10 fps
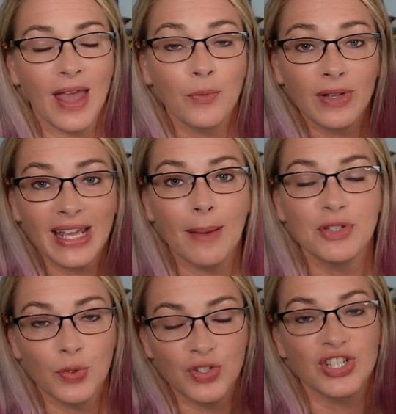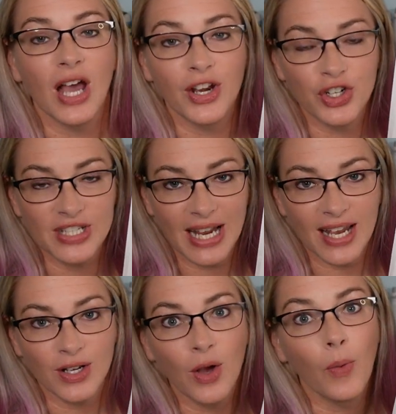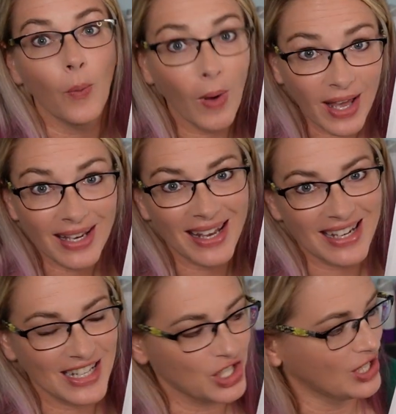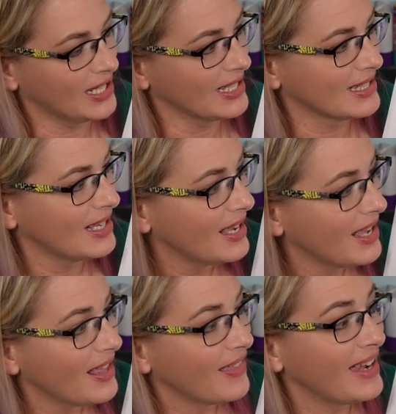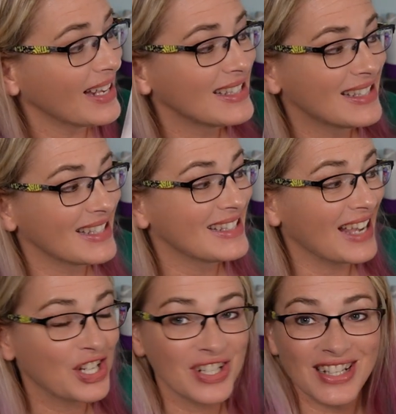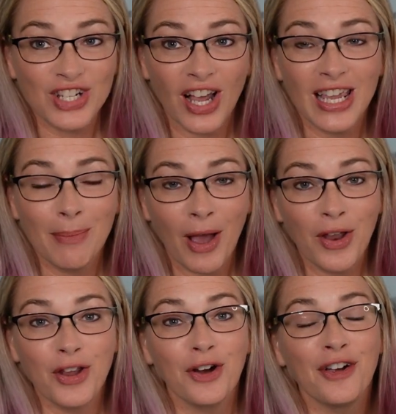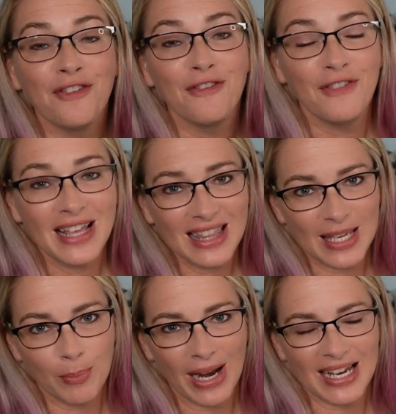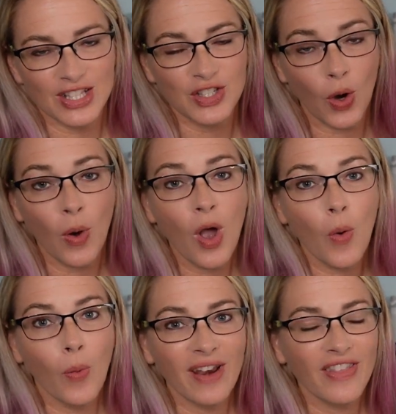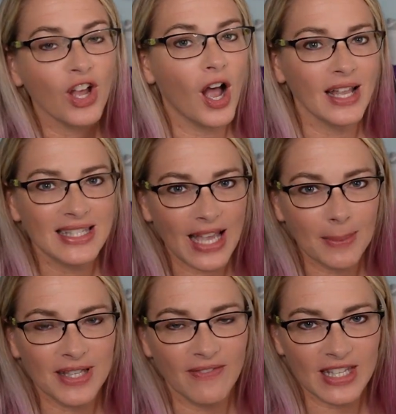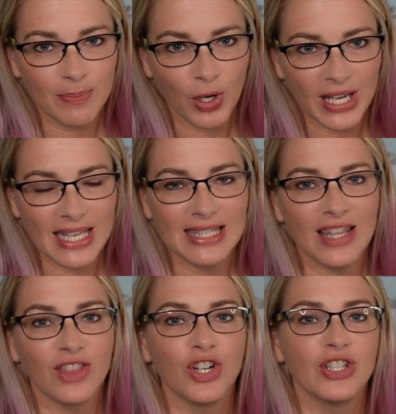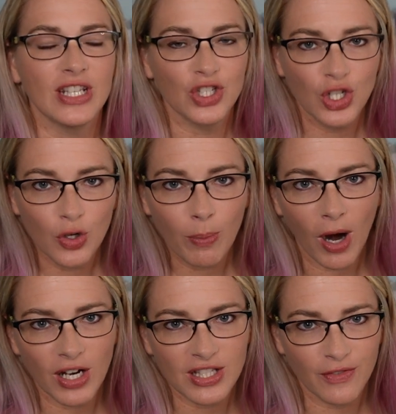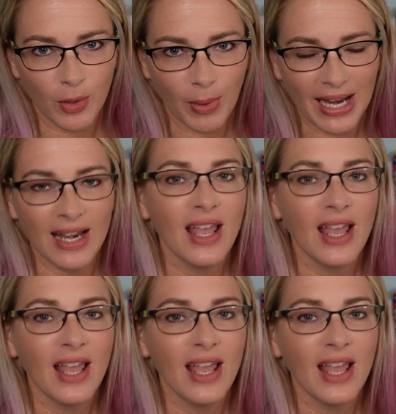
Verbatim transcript: And really helps you just understand what an addiction is. The next section is talking about your feeling brain. So one of the concepts of this book is that there's these two parts of your brain.